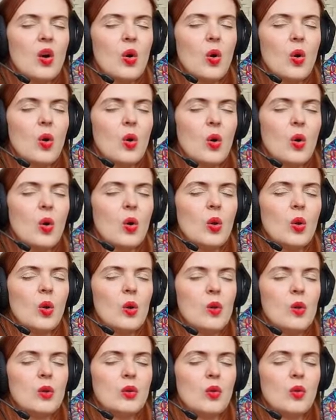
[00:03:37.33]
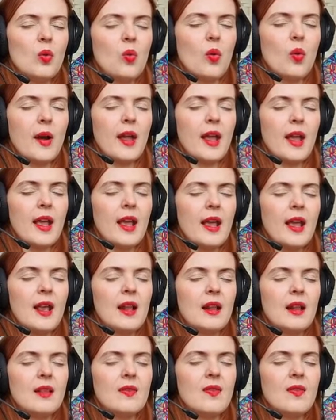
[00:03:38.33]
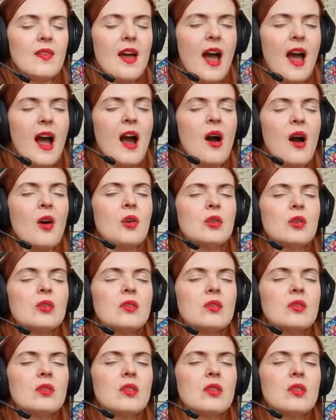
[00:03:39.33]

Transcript: all the way down,